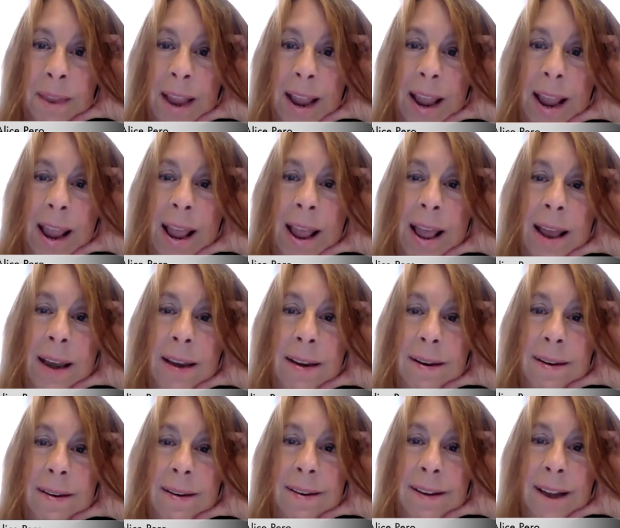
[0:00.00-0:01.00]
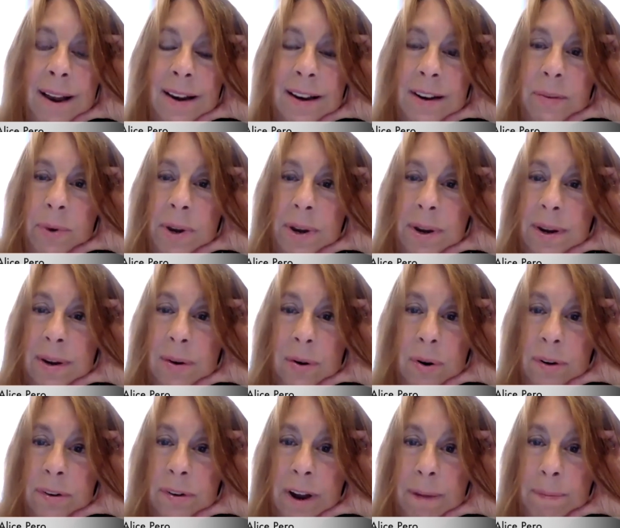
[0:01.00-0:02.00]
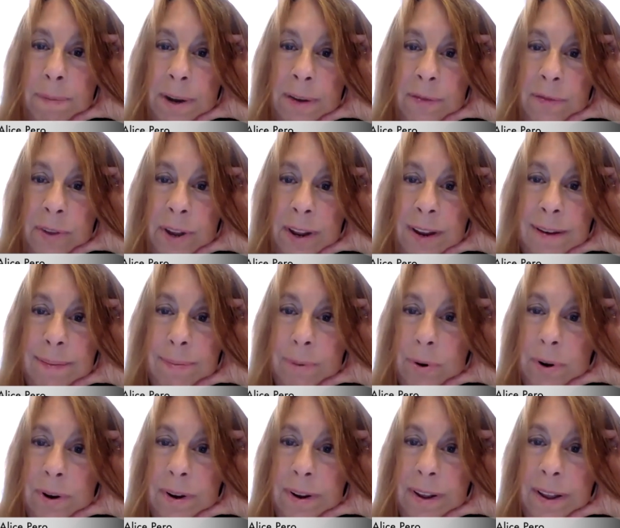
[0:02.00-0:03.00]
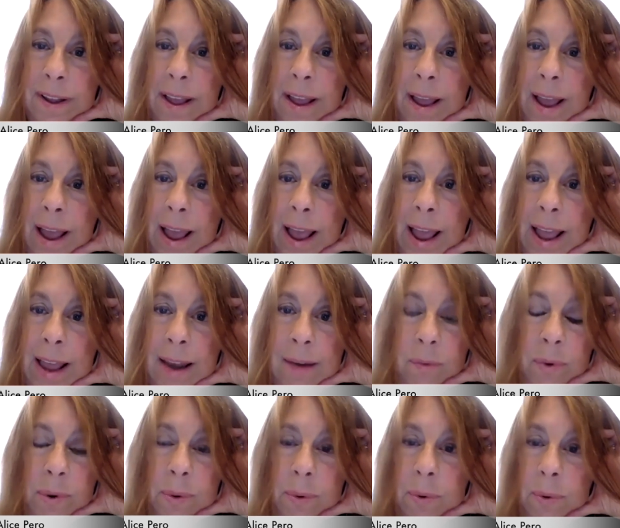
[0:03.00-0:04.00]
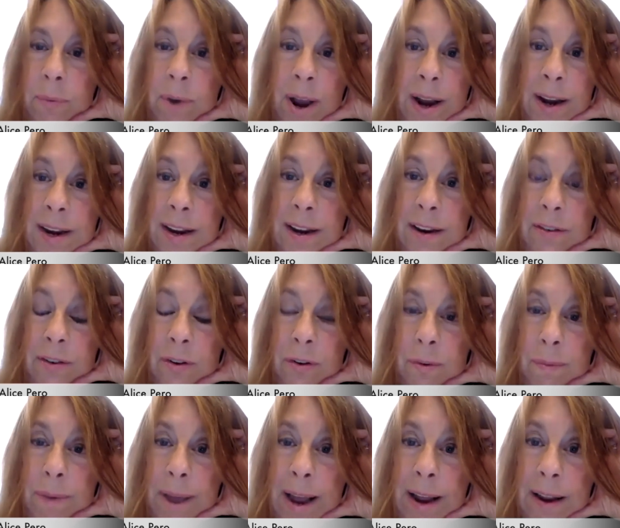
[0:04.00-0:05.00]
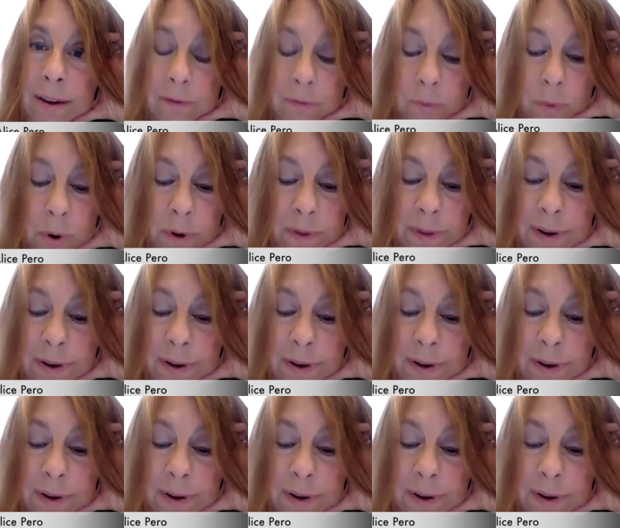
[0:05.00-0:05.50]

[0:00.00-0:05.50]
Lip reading: And suddenly we hooked up on Facebook, and we were writing each other back and forth.